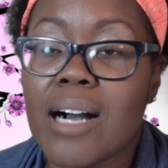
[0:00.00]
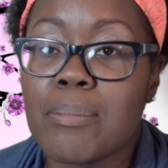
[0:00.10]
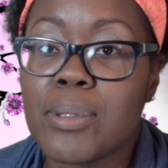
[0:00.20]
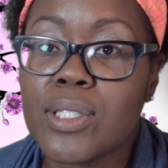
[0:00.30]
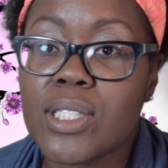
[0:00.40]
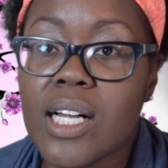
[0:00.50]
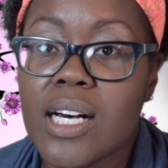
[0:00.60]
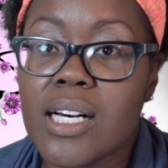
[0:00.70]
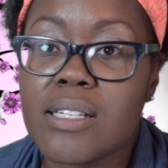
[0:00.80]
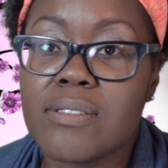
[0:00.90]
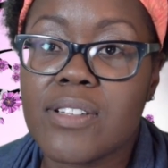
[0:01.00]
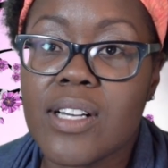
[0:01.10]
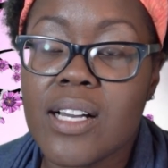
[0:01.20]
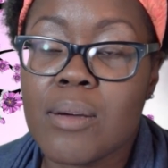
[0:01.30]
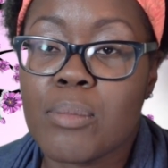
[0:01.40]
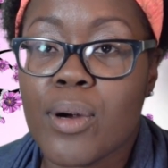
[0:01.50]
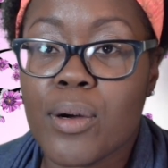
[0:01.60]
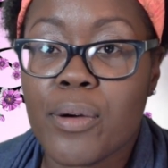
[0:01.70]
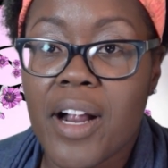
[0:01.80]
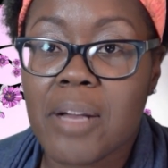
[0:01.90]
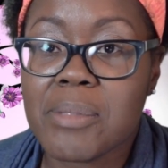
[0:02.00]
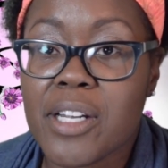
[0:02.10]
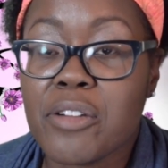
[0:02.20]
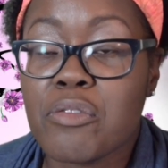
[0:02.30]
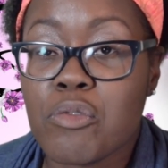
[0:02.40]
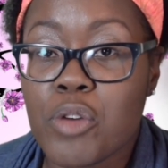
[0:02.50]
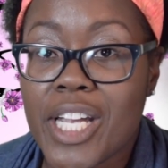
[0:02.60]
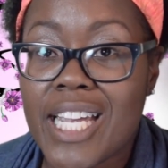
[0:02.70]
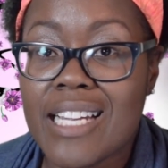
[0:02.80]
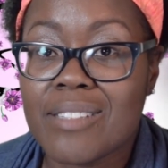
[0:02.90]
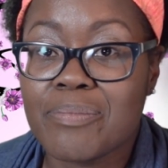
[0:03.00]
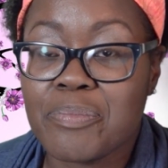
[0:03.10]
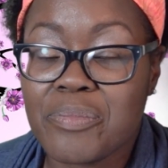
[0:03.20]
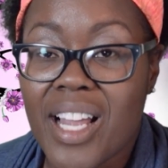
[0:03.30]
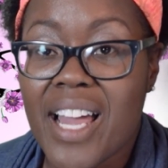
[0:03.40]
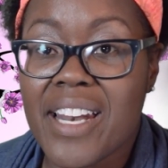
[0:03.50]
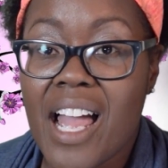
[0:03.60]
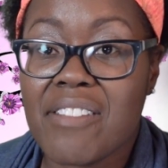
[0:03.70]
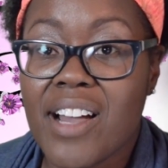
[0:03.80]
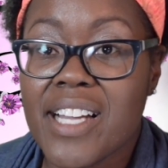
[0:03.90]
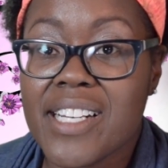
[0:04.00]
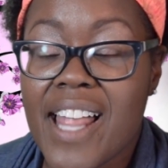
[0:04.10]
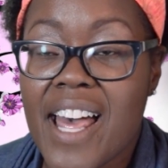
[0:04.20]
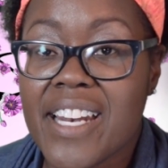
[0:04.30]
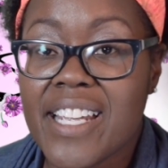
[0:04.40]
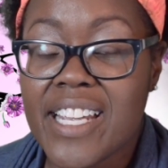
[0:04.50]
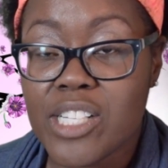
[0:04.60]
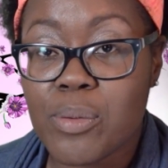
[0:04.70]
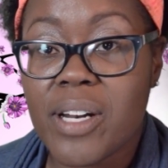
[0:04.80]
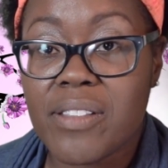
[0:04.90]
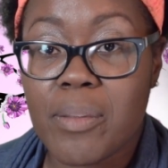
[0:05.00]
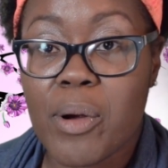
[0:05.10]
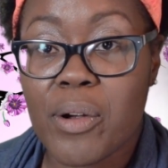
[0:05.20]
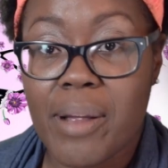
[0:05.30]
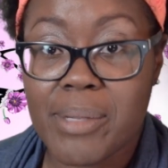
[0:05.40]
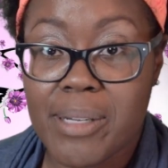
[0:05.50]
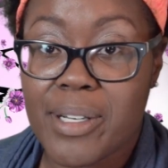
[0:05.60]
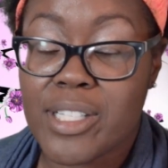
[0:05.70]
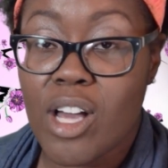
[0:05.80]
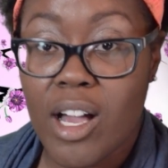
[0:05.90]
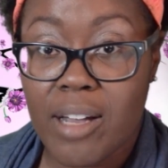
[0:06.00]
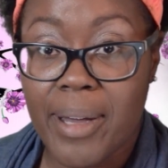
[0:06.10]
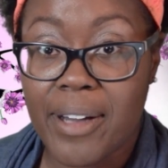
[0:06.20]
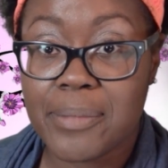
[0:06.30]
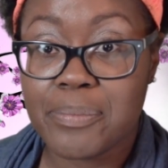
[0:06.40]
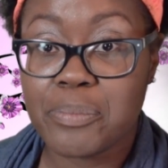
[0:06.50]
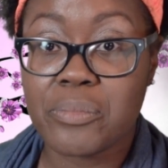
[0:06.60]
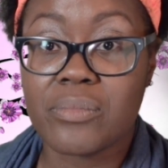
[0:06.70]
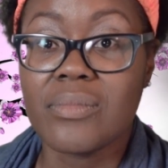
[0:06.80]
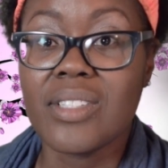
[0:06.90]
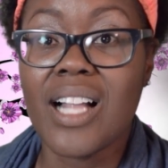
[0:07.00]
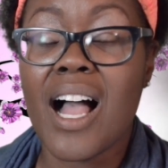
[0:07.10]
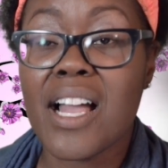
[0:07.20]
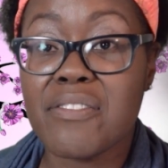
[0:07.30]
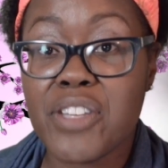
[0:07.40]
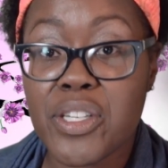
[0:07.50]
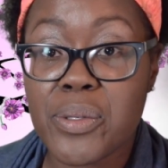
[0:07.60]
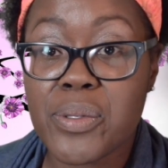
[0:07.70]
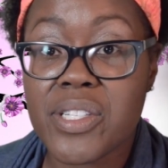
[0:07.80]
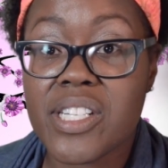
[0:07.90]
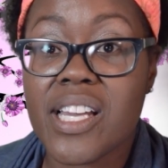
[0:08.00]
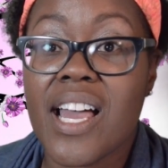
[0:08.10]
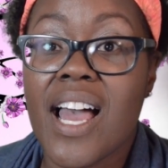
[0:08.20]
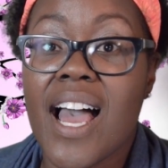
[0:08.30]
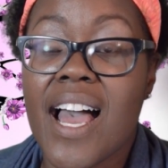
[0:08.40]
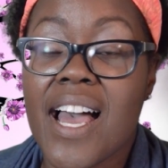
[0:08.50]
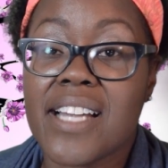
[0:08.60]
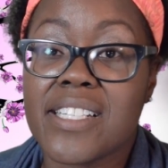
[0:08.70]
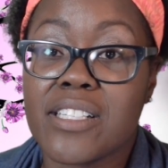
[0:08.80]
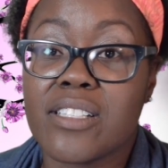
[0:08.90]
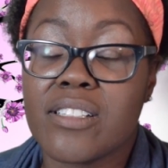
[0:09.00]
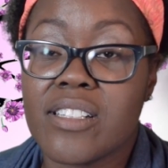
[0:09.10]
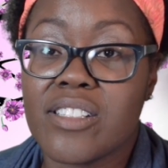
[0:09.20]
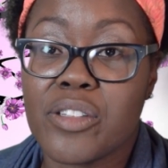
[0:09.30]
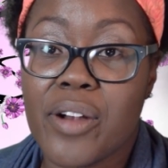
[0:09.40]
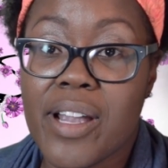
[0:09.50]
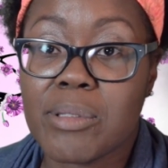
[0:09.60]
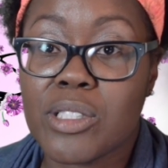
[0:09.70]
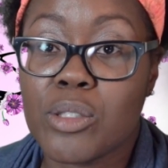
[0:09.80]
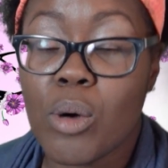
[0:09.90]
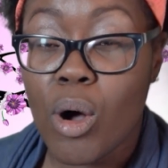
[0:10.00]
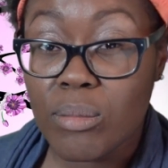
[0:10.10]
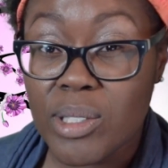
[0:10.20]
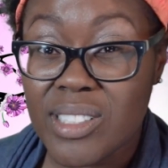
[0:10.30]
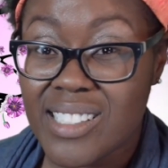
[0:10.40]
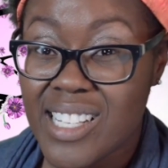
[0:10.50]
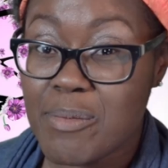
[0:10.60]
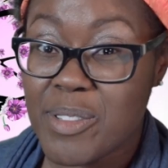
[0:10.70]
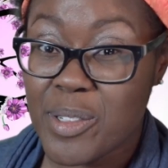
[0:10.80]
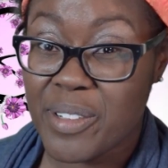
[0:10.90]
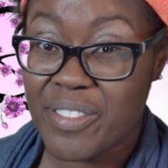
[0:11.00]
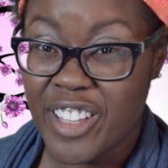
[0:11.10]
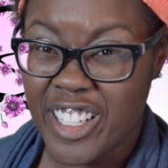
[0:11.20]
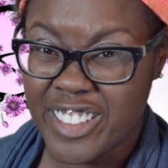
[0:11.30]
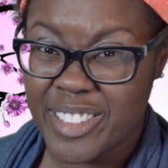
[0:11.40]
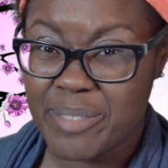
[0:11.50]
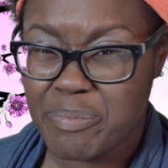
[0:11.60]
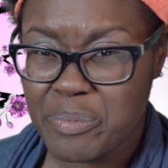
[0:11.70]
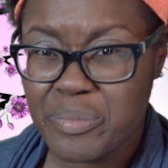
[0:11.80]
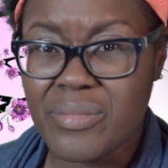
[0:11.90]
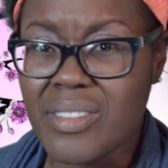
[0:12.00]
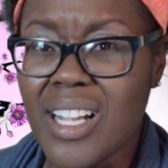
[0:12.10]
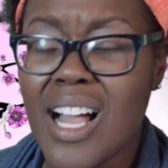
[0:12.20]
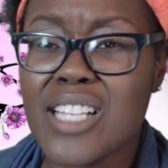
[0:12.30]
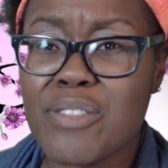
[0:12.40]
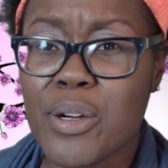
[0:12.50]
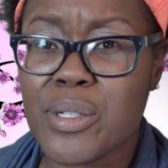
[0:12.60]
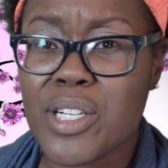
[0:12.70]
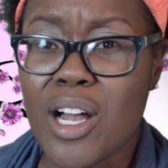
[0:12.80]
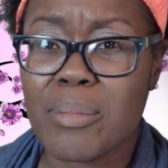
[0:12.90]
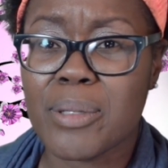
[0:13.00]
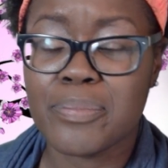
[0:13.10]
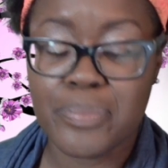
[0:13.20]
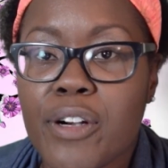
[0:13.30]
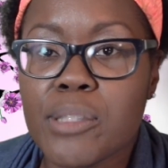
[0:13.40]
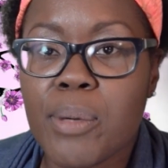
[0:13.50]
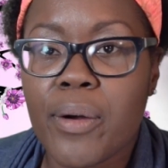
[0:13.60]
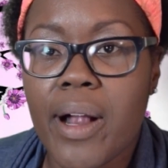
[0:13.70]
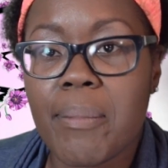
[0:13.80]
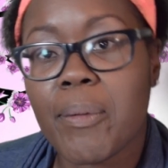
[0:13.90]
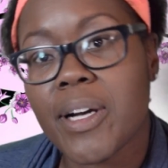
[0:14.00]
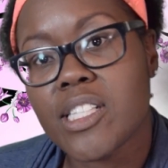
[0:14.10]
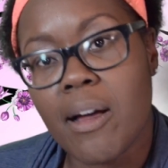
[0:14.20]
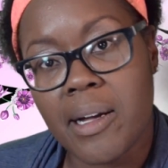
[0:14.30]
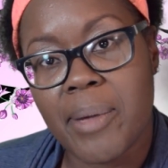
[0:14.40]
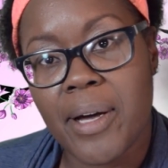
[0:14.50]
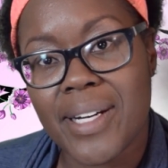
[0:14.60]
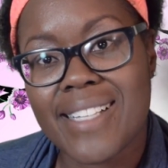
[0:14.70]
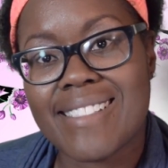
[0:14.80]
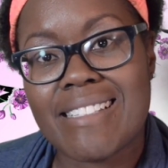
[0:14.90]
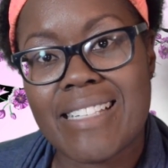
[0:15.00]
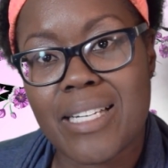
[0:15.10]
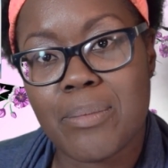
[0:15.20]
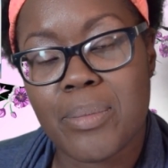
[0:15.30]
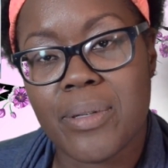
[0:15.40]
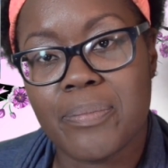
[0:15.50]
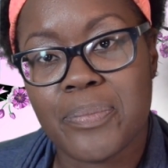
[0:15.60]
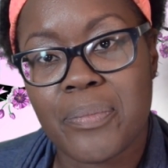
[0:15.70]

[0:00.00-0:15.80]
a couple of programs that are free, and I find that each one of the programs I'm going to talk about I've used, and you're able to do almost the same sort of things as Photoshop. The first program I want to talk about is GIMP.